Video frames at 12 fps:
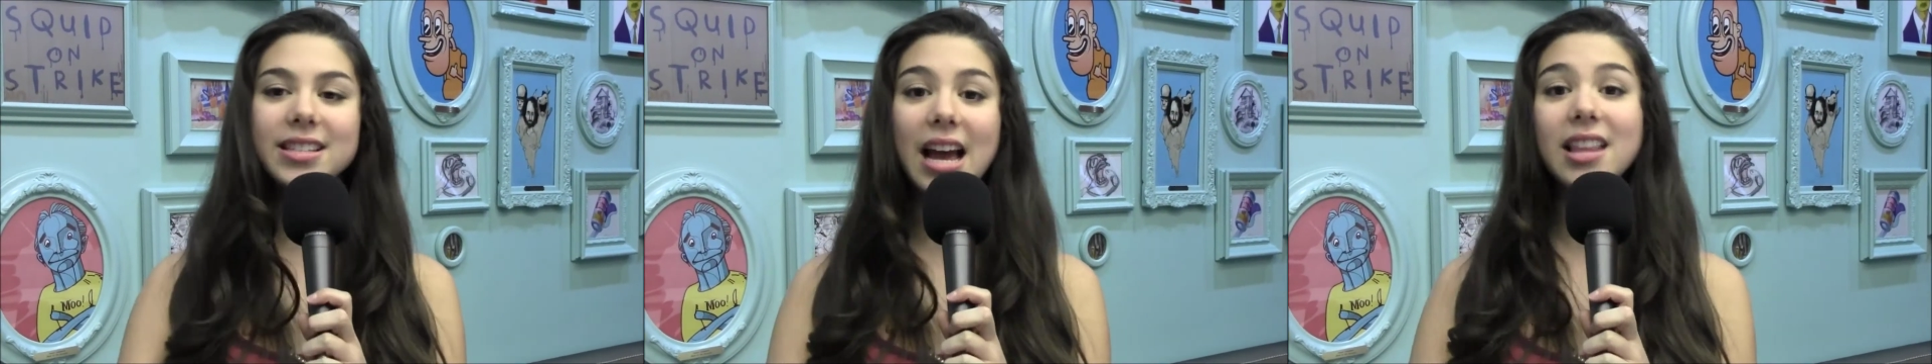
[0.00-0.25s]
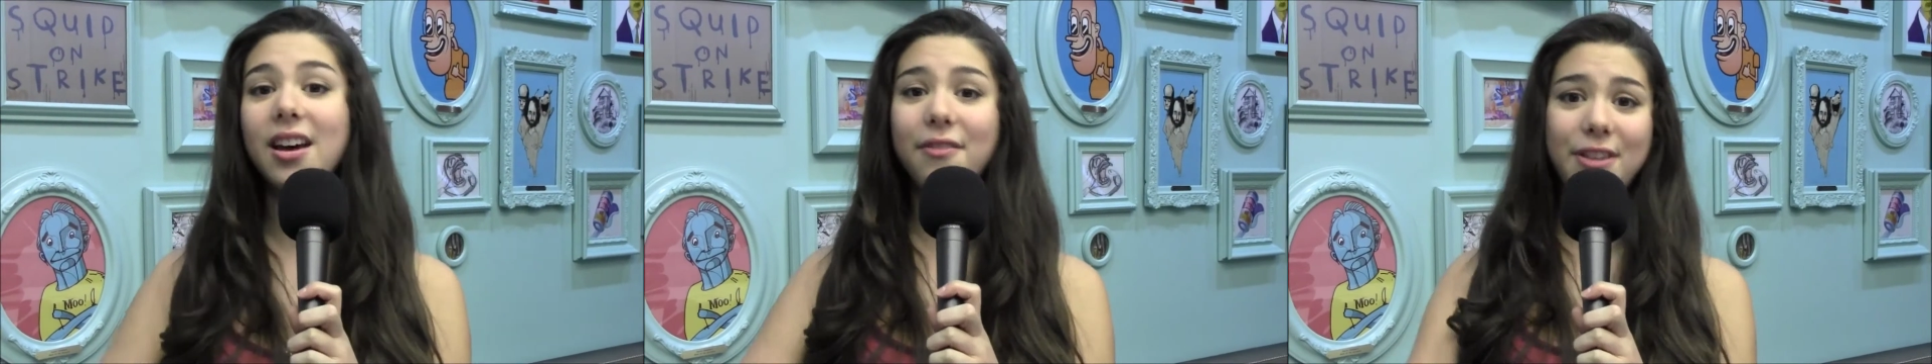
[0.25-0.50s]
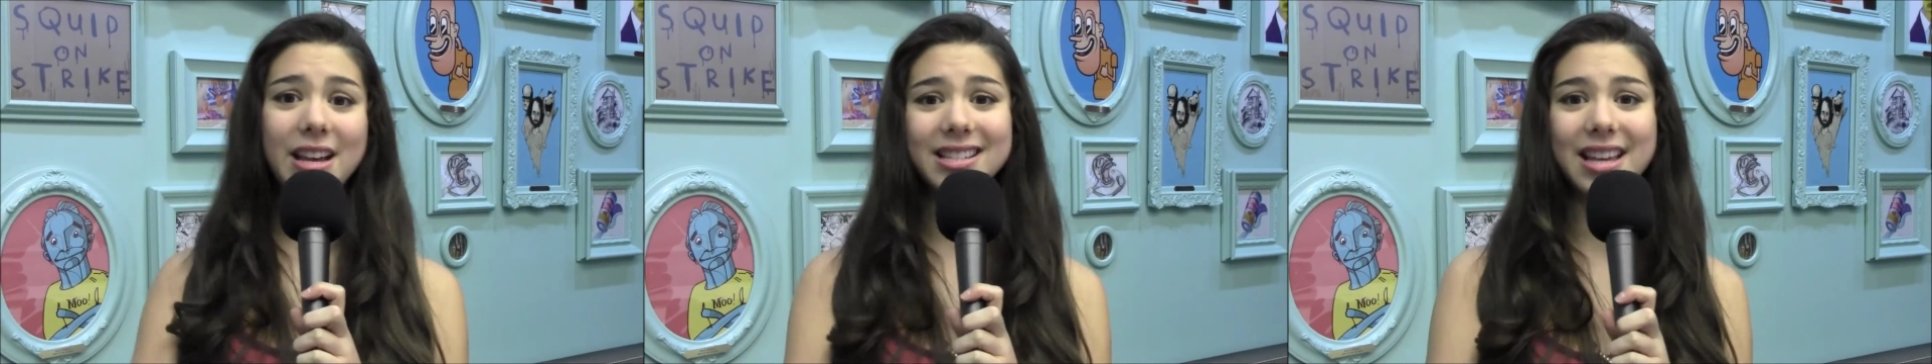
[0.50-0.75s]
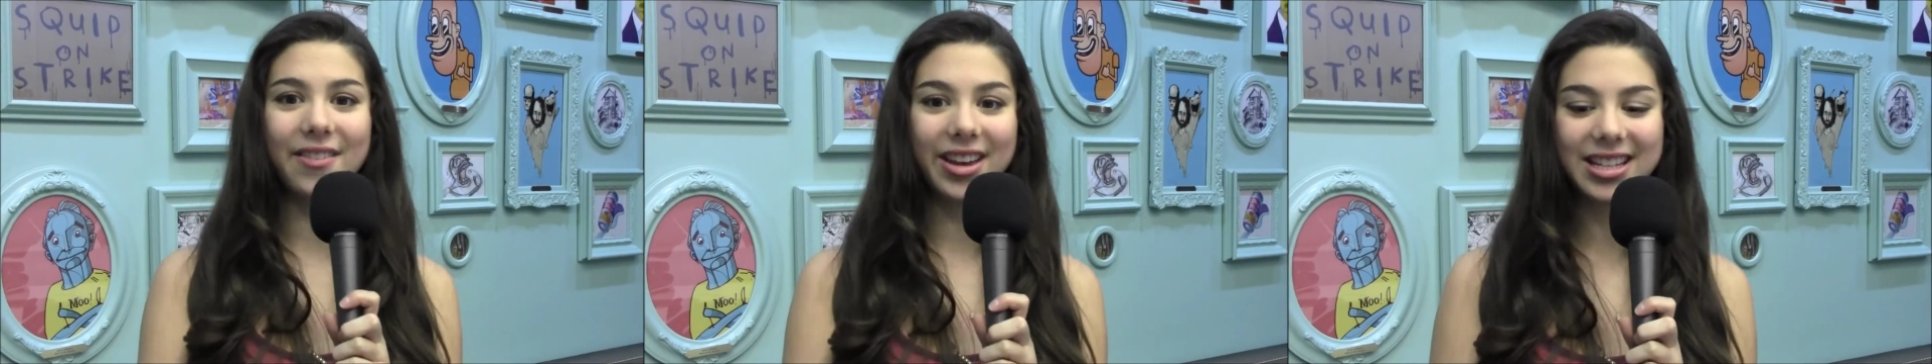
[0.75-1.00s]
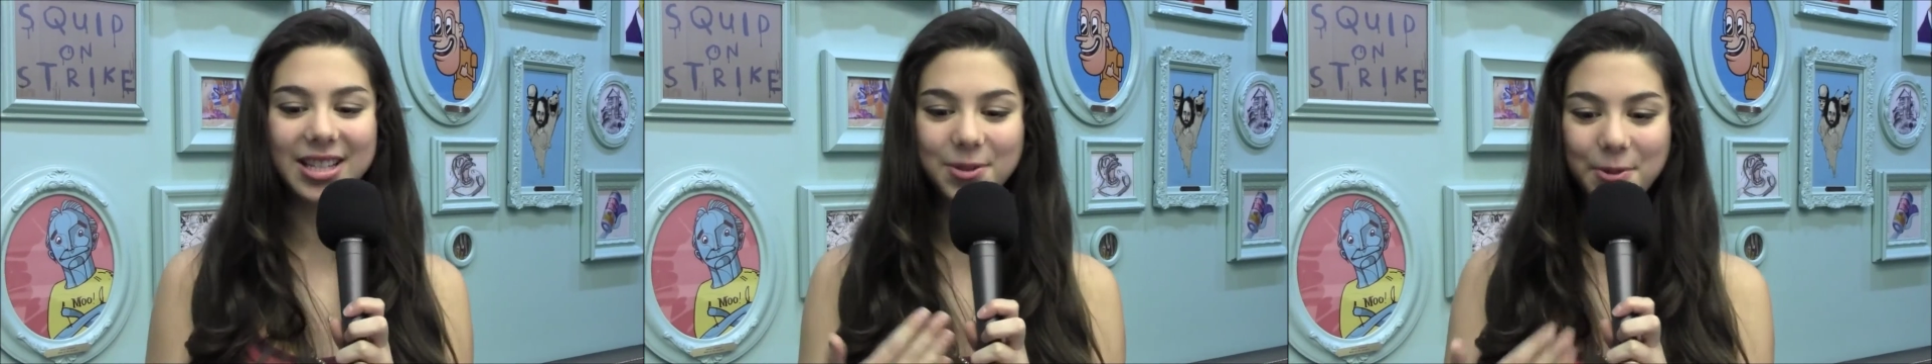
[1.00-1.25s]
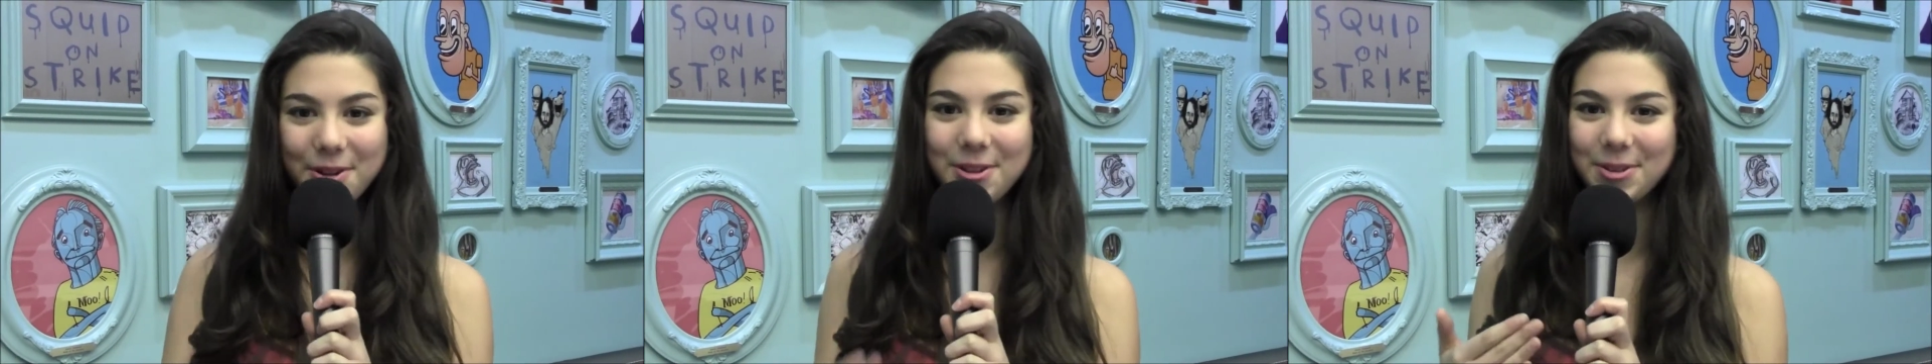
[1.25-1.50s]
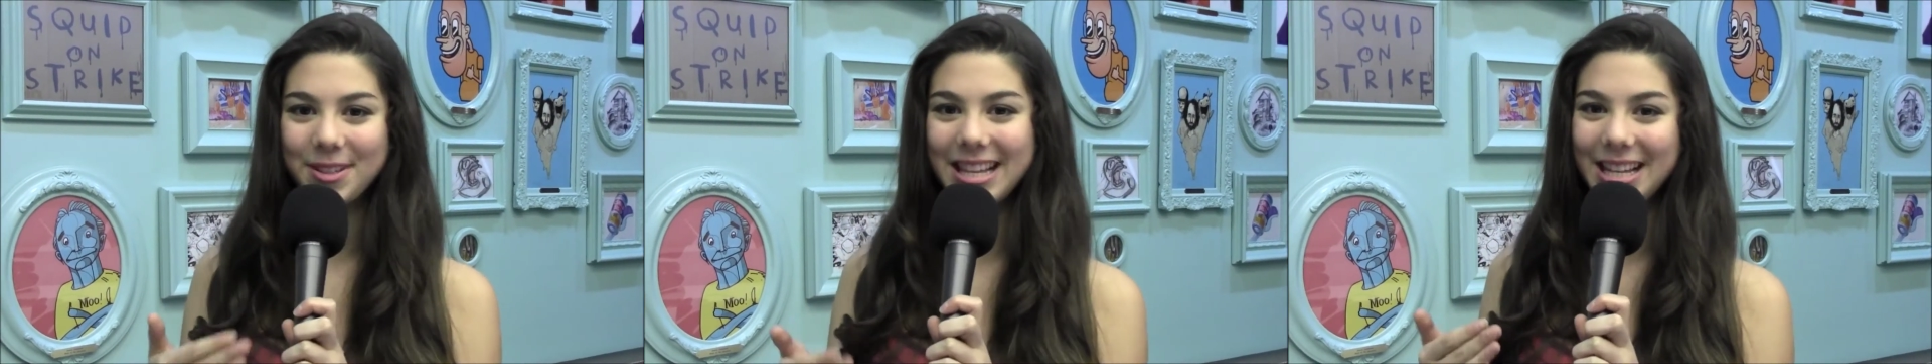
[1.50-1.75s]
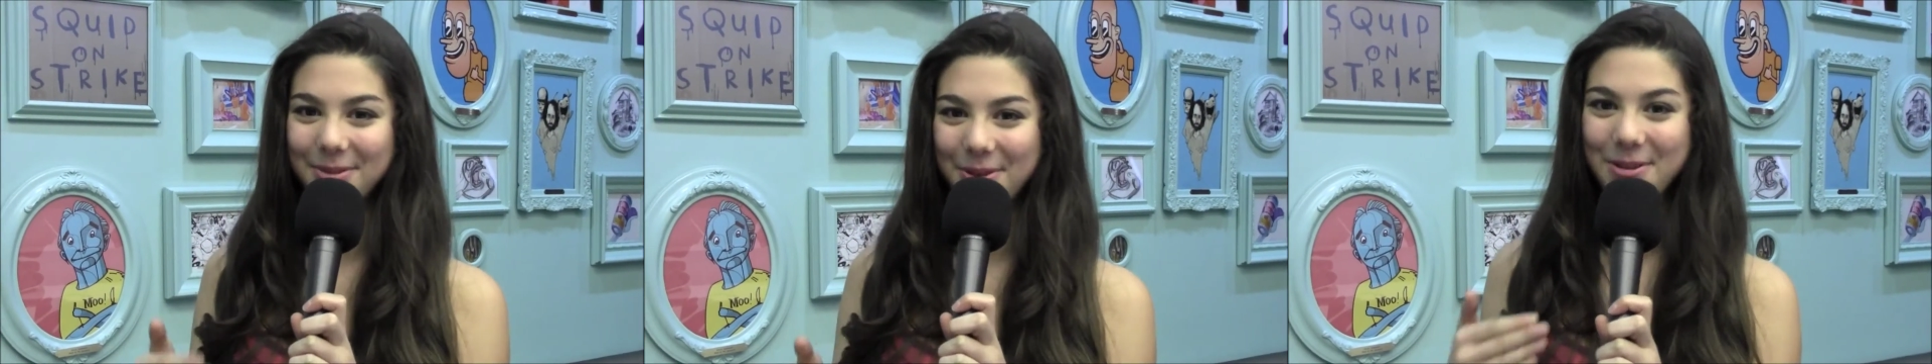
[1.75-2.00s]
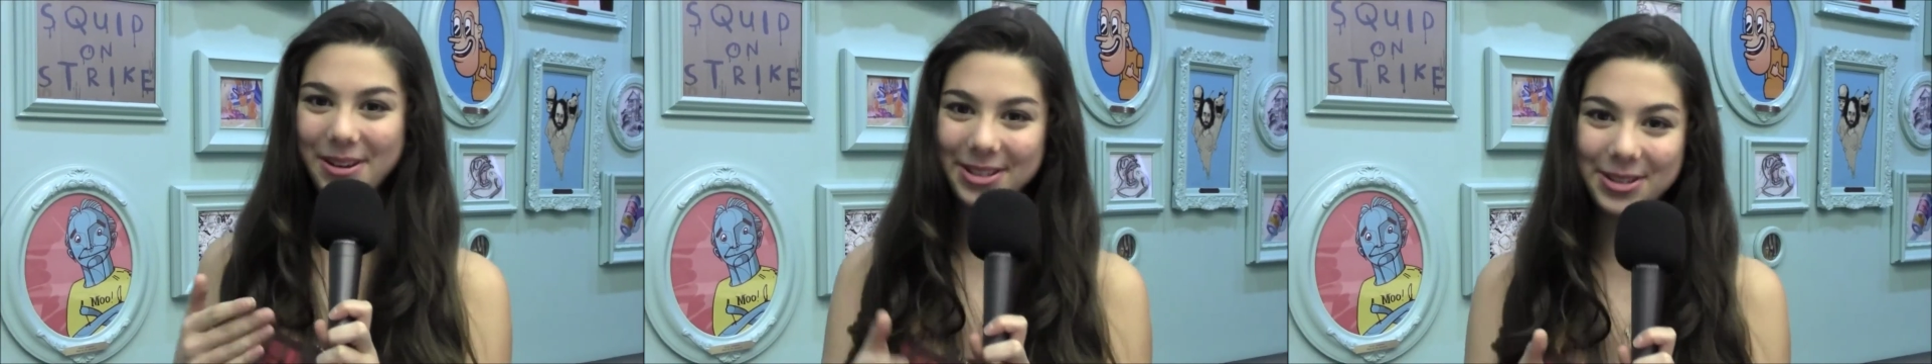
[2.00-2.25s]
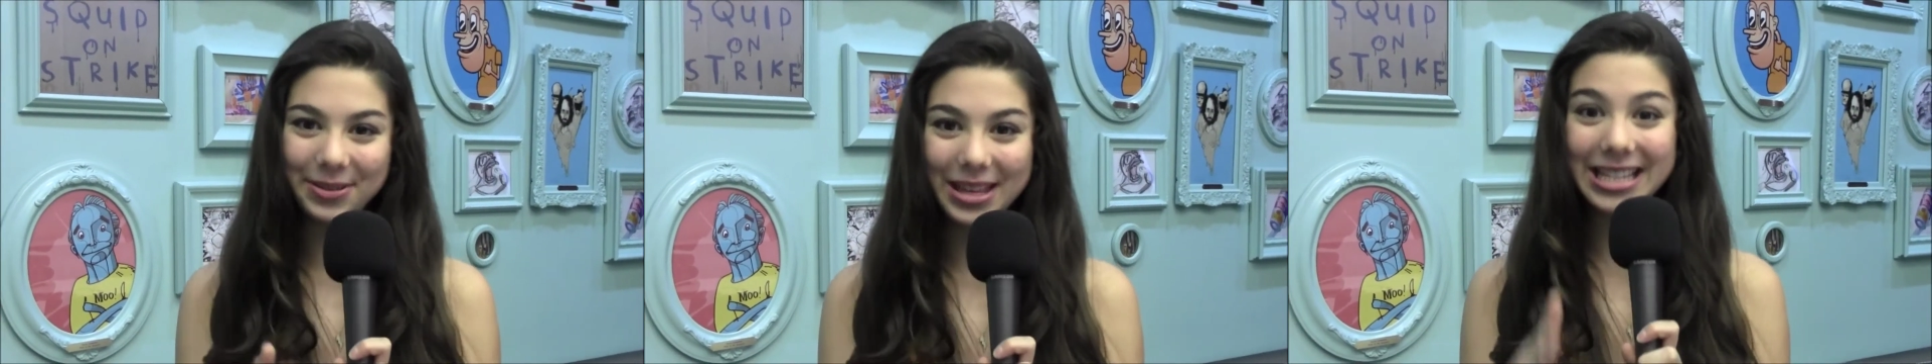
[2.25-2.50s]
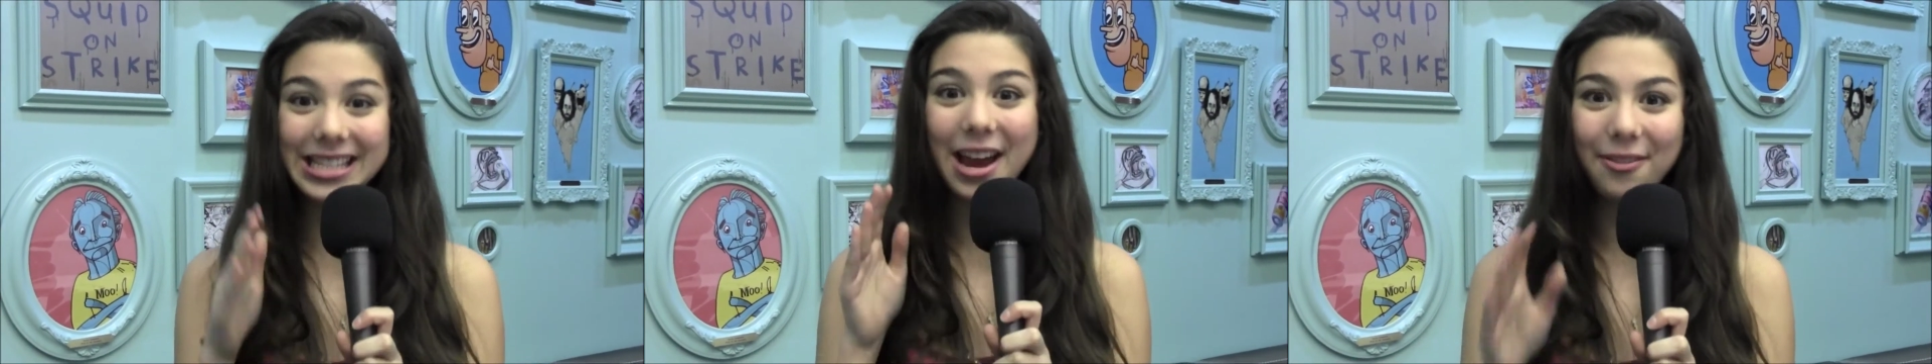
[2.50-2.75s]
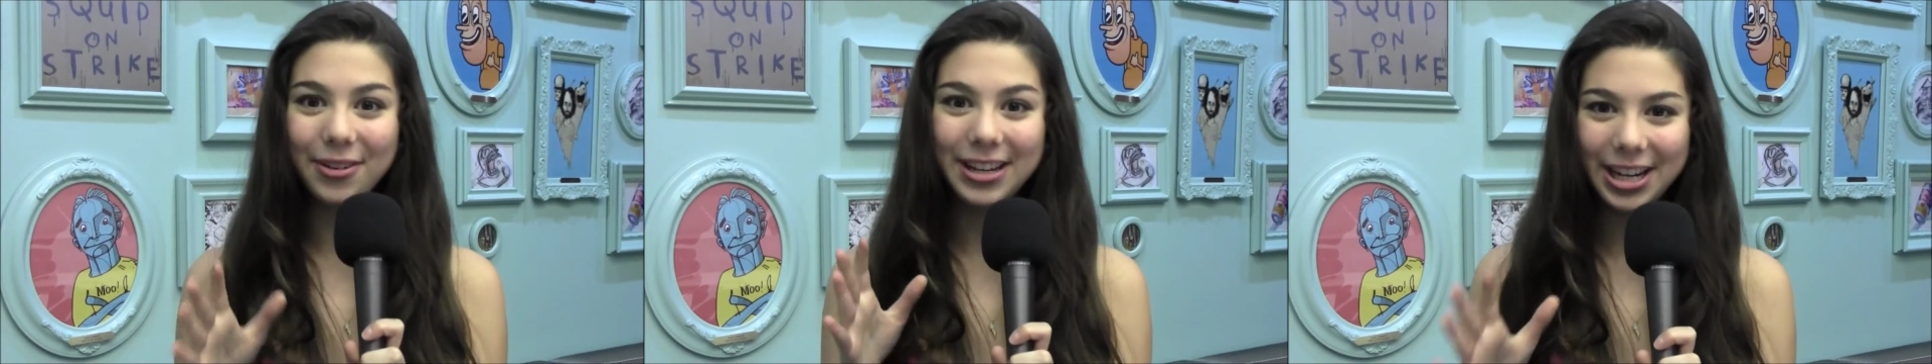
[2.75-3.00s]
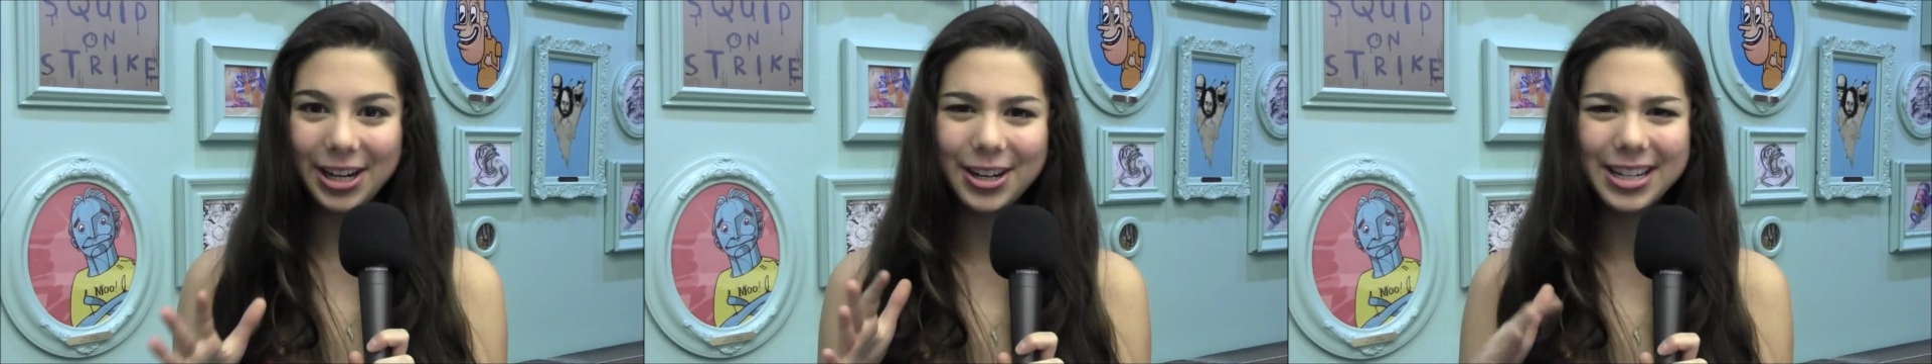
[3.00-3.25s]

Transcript: I love Thanksgiving because it's one of those things where you get to do things every year,